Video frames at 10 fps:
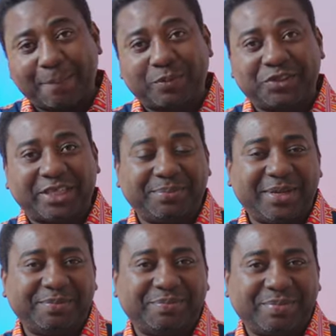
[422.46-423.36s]
send
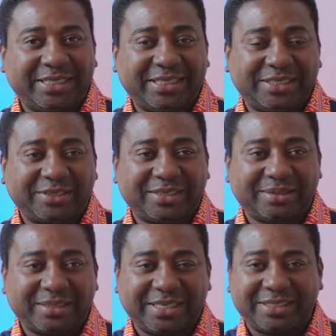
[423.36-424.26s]
me a message on
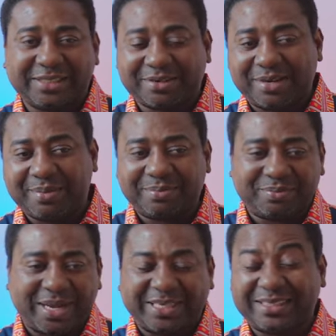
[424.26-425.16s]
Instagram.
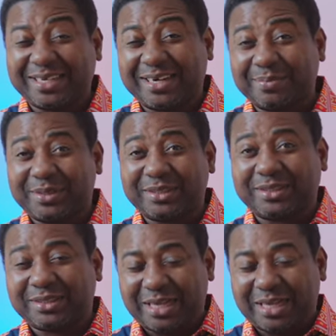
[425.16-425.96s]
My Instagram is,